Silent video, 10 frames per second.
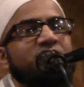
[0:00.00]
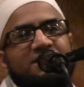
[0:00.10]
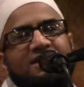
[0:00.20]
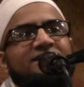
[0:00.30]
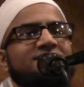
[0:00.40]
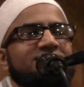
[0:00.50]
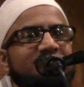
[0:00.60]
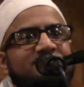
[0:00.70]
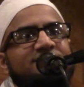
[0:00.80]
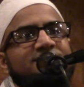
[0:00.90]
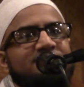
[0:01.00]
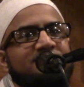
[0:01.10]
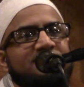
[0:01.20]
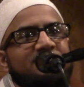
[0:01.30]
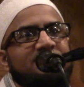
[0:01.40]
dua.
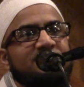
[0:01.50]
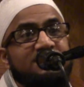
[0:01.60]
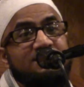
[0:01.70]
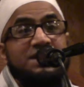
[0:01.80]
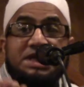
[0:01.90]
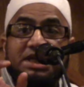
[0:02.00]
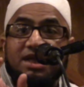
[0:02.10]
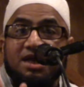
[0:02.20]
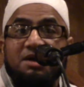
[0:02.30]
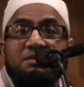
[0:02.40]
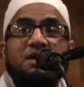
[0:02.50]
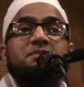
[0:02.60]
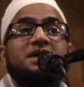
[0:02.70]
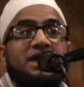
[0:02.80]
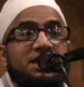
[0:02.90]
This is a
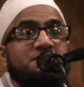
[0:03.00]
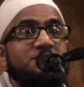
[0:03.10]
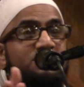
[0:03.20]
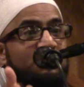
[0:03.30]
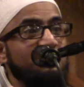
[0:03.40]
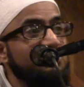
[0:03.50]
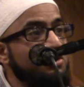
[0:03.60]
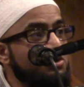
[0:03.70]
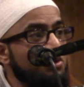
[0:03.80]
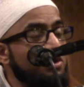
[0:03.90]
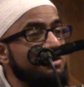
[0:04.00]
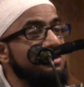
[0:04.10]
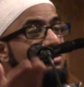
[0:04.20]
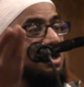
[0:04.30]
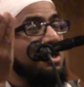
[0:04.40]
ni'mah. Being able to go to the toilet
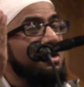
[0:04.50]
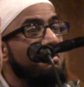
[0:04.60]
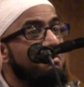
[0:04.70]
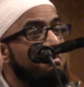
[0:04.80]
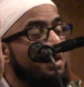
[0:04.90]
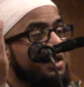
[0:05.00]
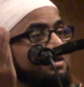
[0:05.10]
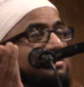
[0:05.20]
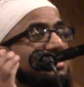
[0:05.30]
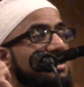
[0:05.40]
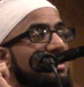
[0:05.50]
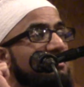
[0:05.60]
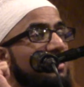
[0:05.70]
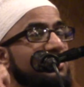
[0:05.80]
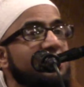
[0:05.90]
is an amazing
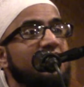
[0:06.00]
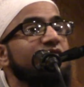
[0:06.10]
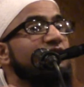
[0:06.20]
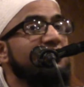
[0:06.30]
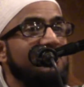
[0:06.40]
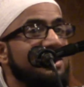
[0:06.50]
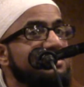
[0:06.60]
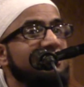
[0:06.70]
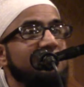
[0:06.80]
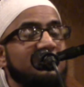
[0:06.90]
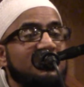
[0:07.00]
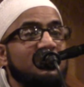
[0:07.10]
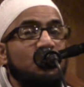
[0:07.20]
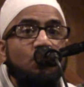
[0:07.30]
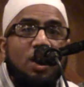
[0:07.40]
ni'mah. We take it for granted.
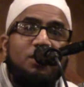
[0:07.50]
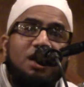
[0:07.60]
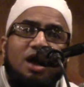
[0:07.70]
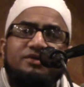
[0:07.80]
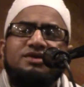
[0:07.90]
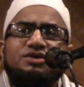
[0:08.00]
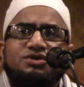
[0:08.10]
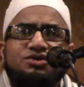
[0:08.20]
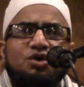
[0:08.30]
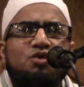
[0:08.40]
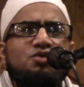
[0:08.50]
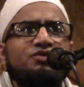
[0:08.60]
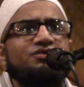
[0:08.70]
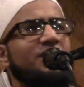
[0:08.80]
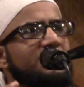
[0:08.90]
Our lives are
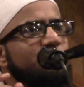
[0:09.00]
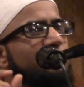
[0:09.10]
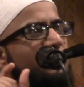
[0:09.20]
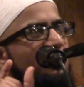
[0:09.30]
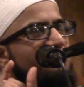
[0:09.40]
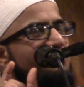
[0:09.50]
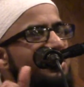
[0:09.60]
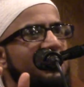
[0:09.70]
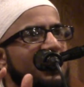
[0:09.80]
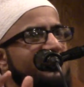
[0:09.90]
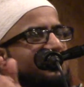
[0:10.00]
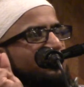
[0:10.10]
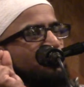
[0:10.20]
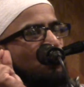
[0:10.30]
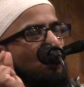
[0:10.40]
so fast, we don't realize.
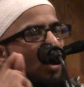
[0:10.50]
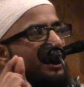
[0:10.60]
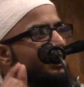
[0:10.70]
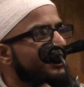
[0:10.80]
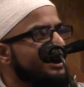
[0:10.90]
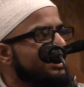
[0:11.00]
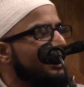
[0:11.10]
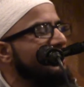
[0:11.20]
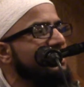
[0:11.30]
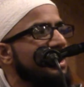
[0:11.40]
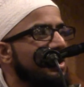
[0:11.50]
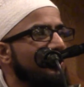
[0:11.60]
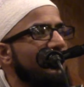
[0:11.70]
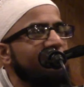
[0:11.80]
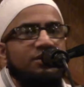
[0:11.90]
Just this thing is
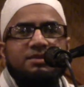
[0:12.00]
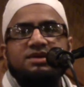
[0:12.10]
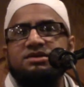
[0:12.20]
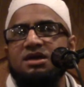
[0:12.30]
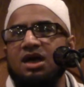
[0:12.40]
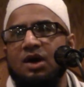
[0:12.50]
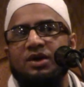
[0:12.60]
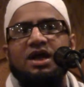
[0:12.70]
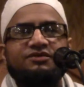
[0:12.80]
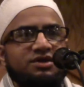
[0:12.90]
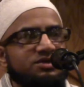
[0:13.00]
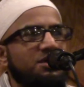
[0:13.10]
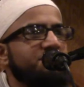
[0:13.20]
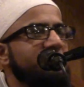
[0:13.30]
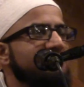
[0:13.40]
taken away from us, our lives are
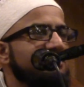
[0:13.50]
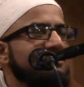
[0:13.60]
stopped.